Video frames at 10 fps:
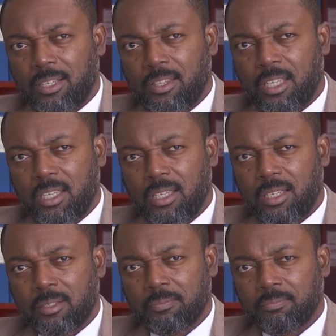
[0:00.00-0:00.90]
the
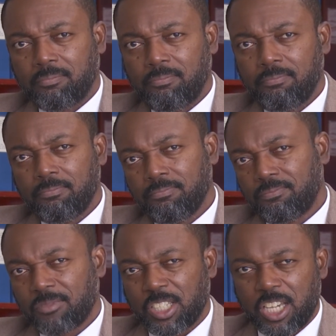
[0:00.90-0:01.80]

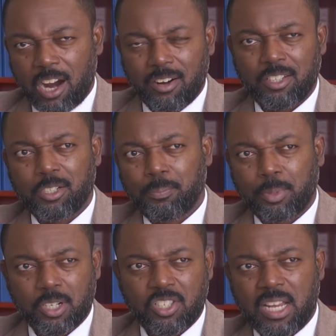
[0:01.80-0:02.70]
character,
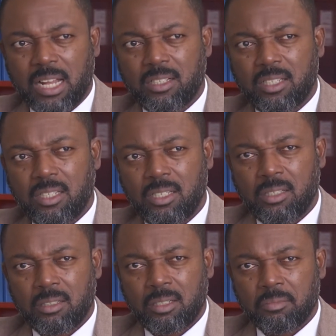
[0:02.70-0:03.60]
personality,
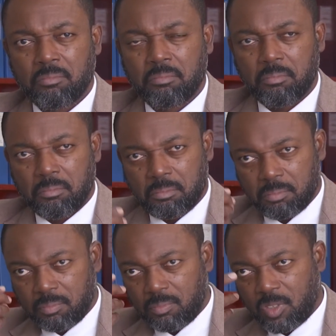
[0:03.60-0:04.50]

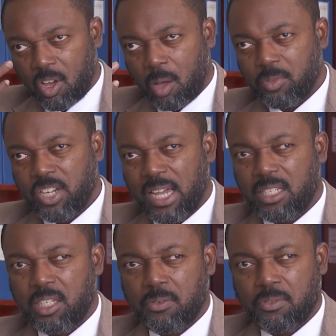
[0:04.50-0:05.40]

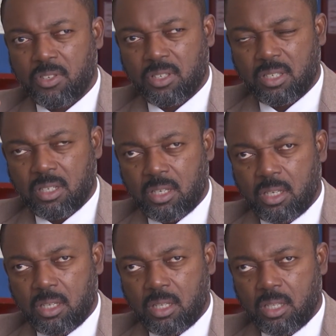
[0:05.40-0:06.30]
objectives,
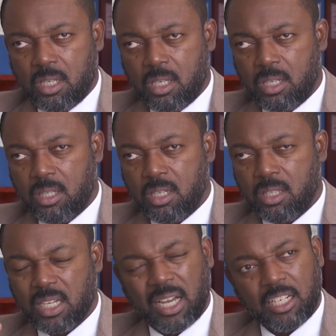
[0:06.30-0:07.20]
the
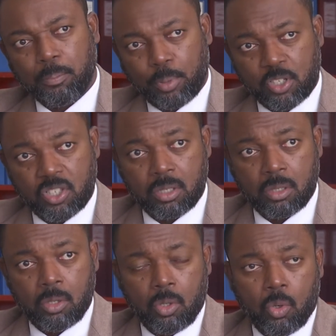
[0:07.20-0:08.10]
kind of person
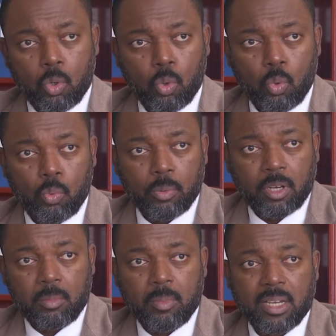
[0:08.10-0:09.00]
who we were
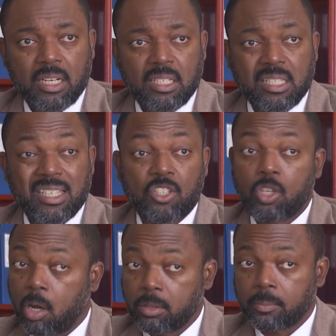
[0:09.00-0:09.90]
going to be making a decision
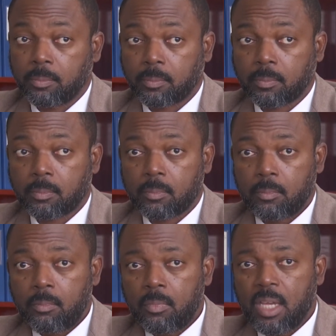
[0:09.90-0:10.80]
on.
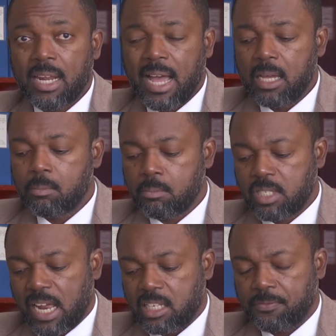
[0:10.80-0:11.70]
And I am
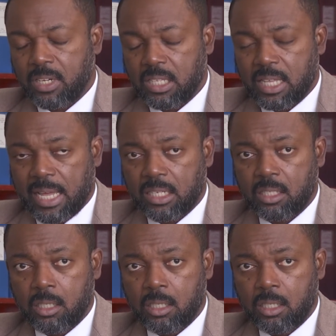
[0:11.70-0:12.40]
satisfied that